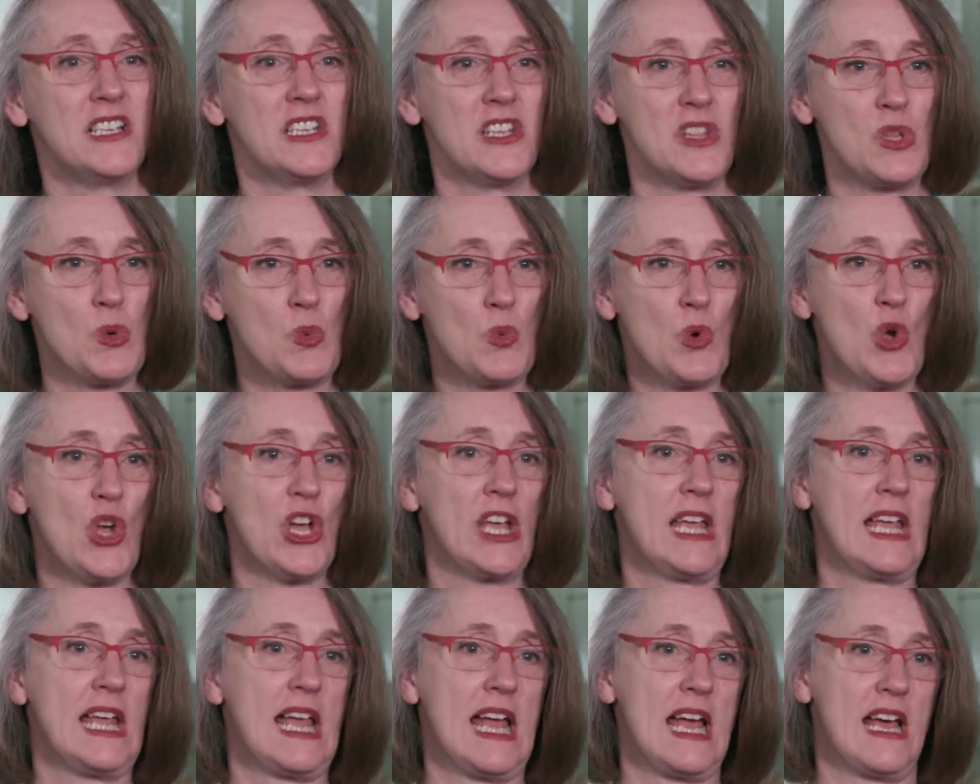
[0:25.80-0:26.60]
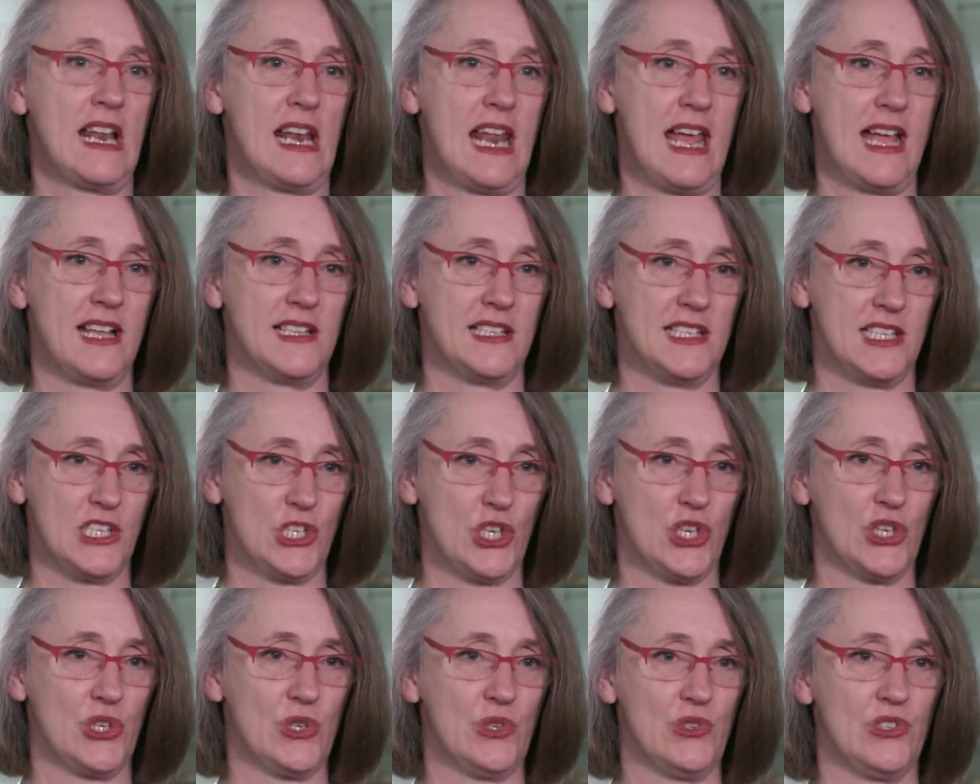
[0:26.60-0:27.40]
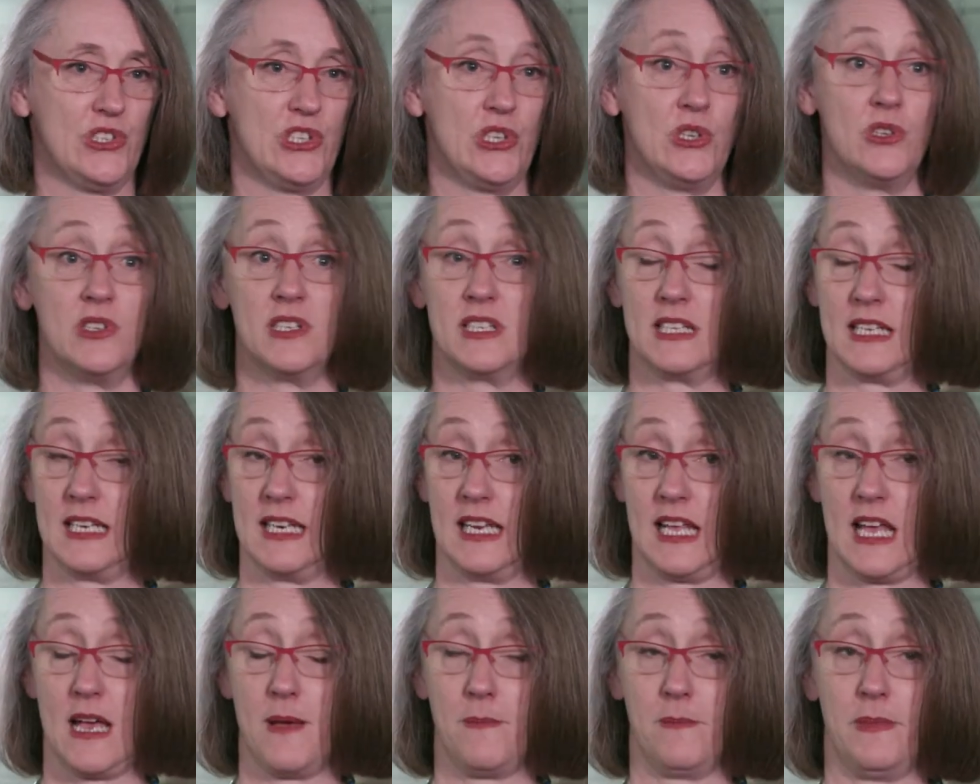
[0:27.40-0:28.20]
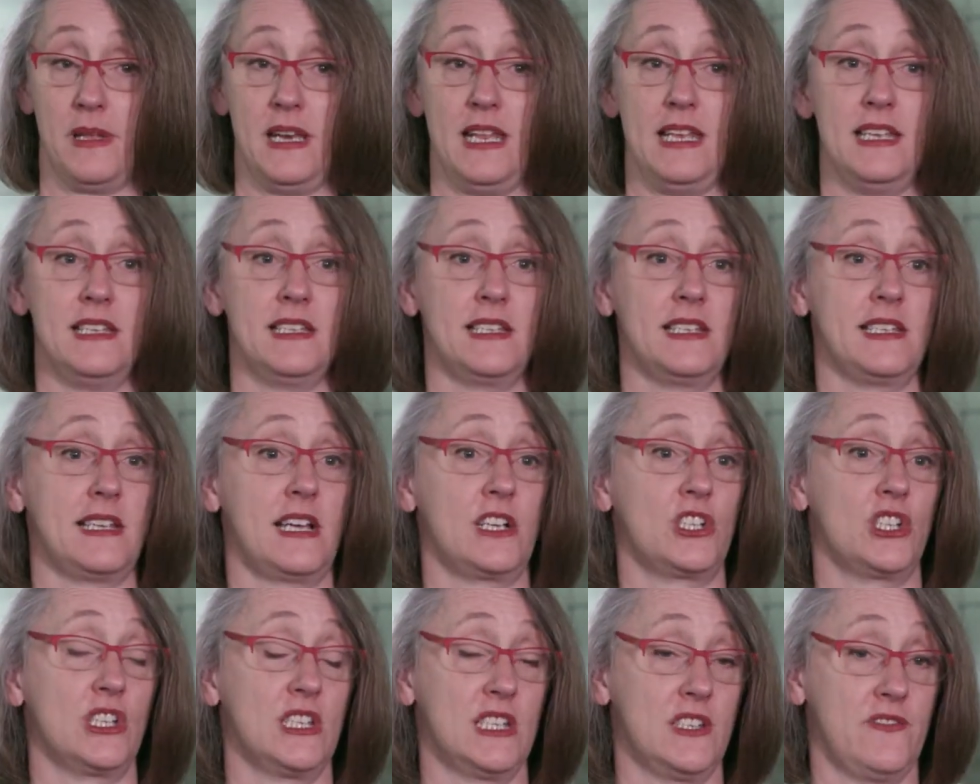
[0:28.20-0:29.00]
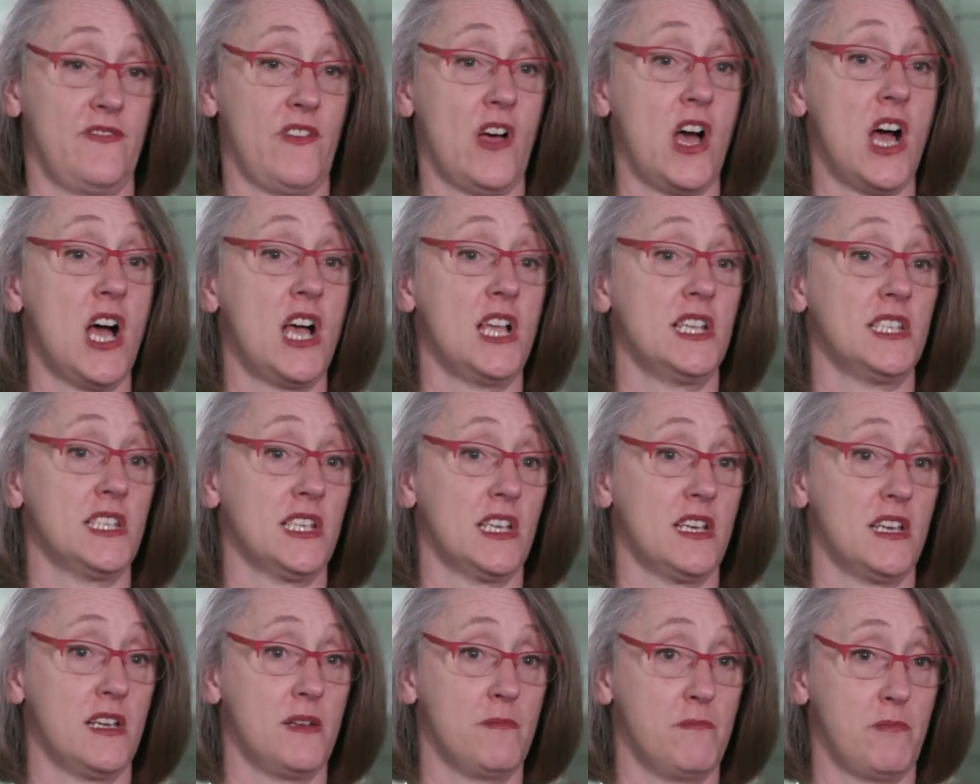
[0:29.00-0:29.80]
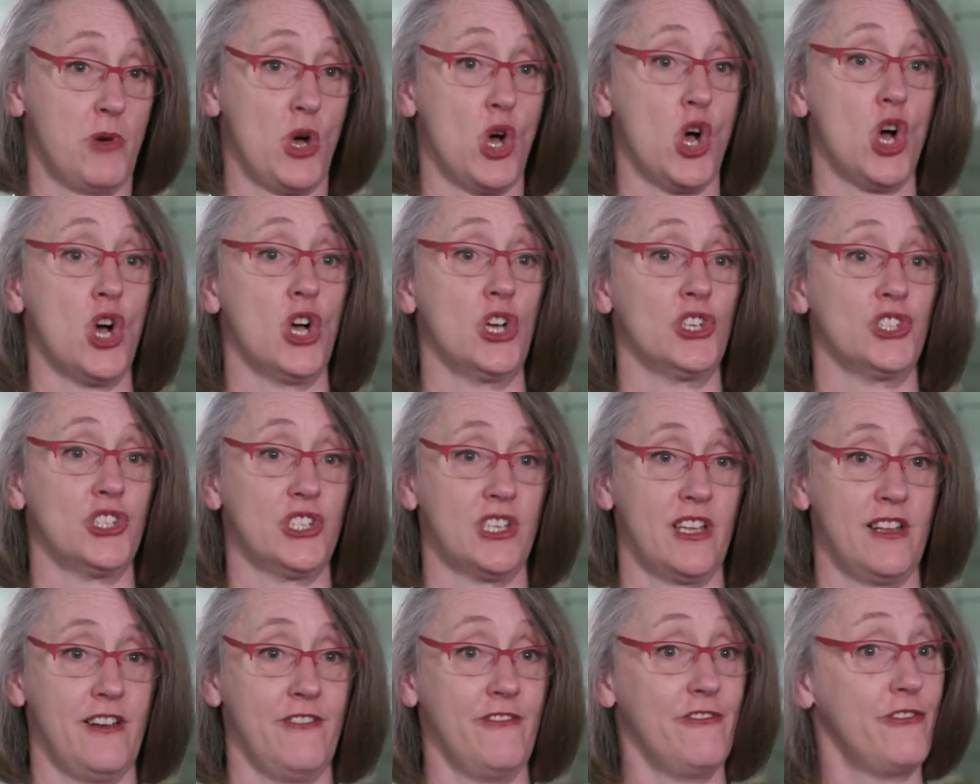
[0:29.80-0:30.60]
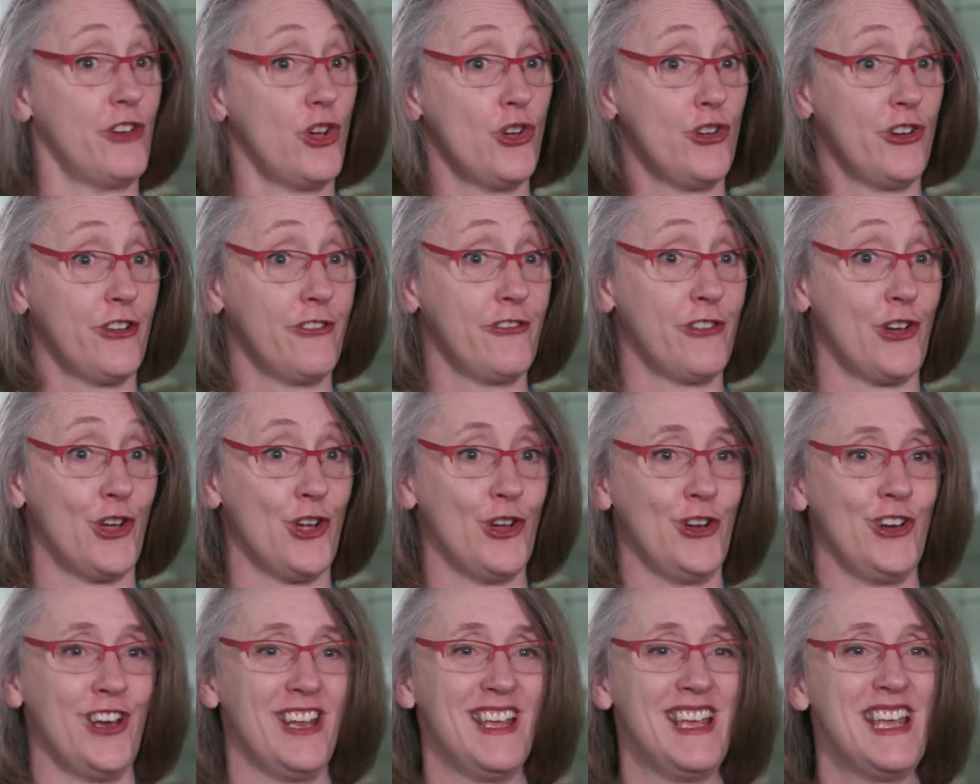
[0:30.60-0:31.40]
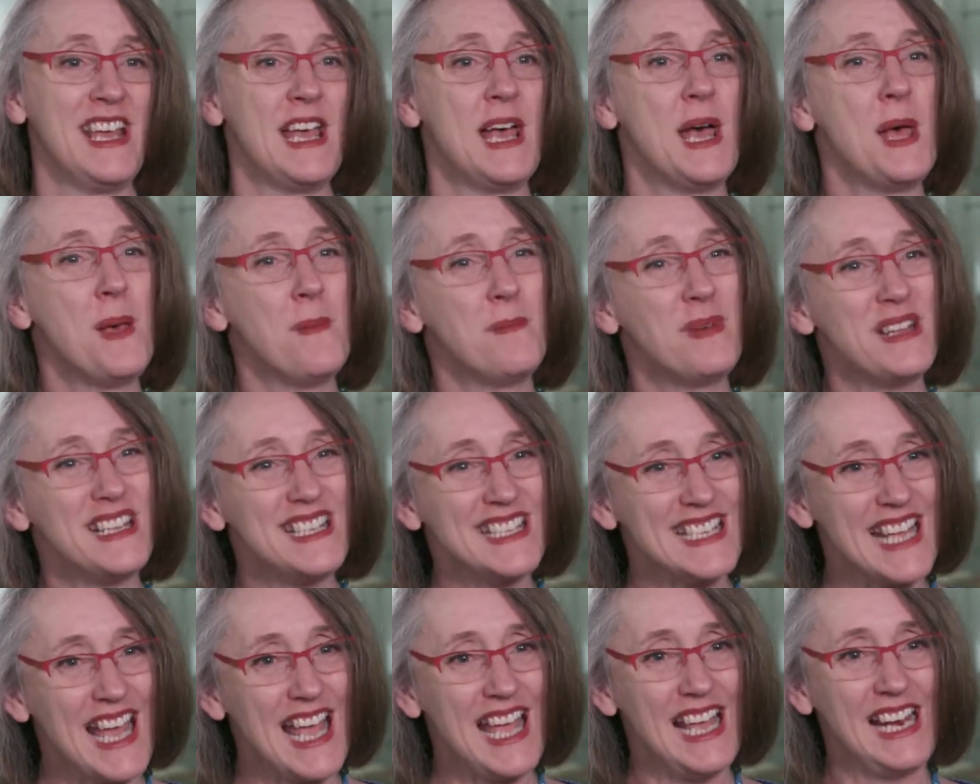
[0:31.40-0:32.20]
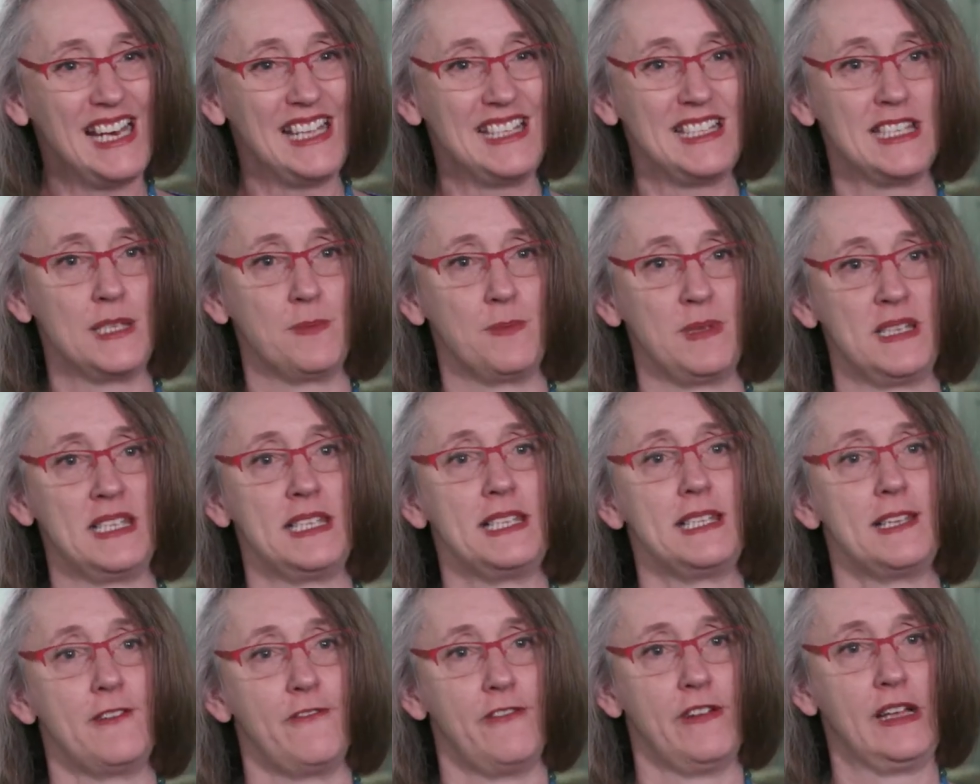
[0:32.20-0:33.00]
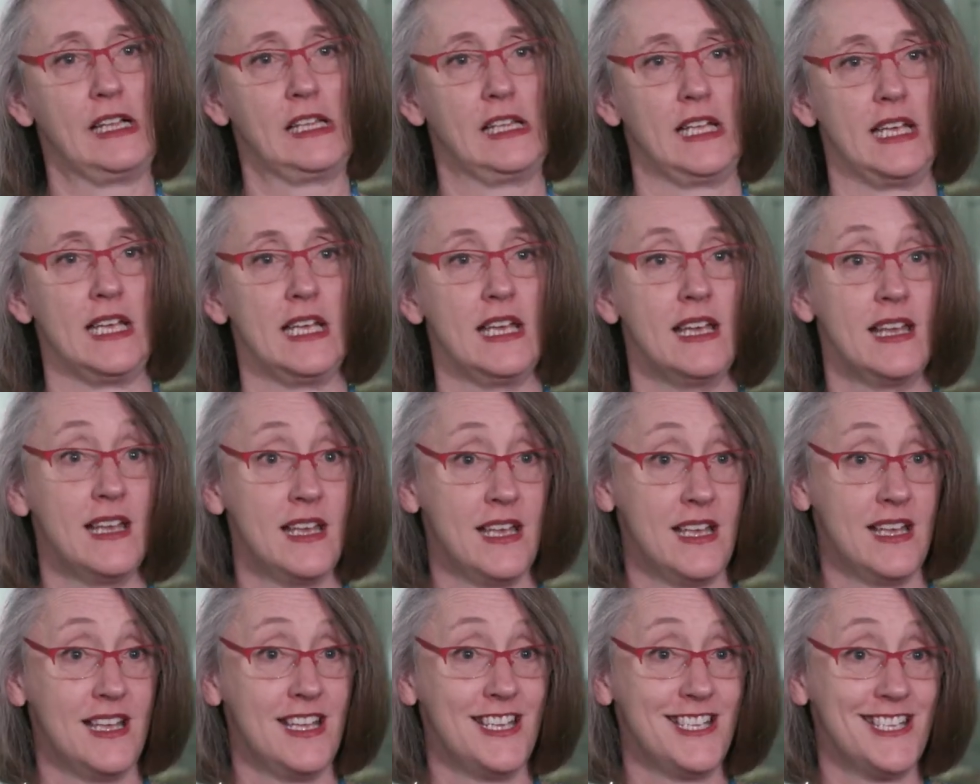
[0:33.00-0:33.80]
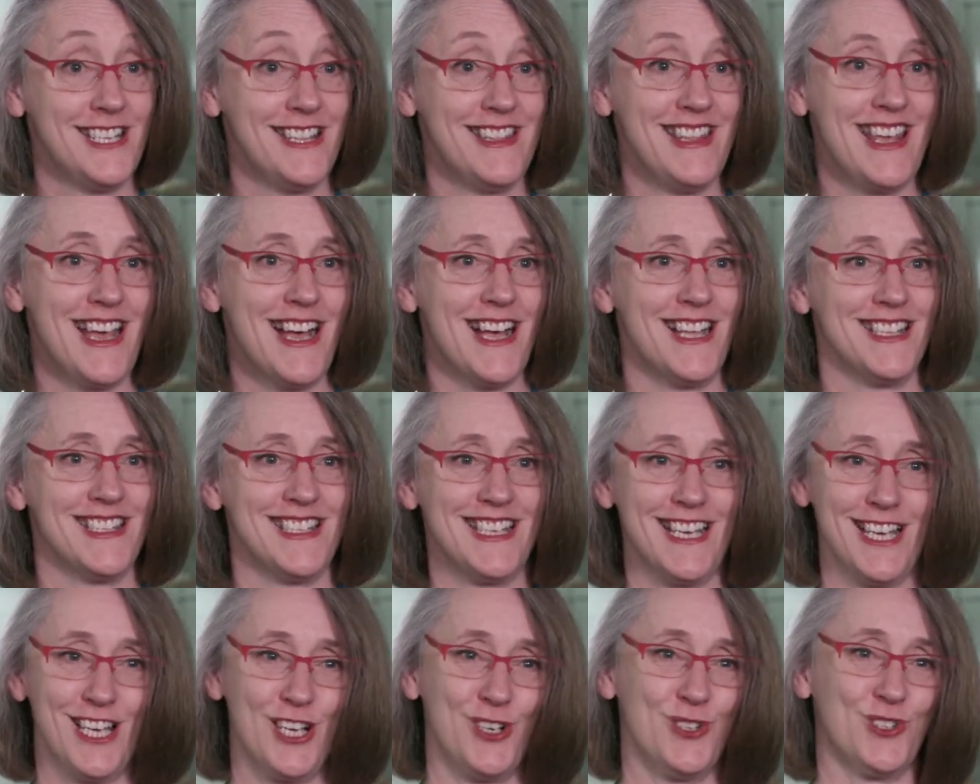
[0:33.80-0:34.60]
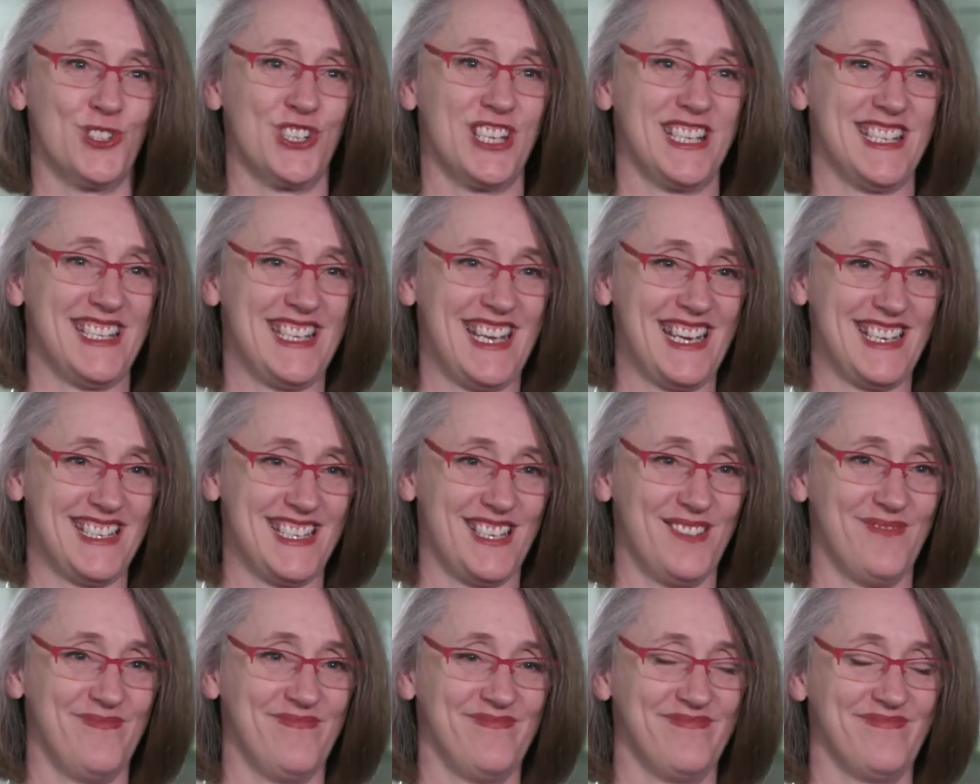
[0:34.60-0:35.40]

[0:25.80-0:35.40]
to the Working Out Loud circles used in companies such as Pfizer, Bosch, and Vodafone, but tailored specifically to the arts and culture sector.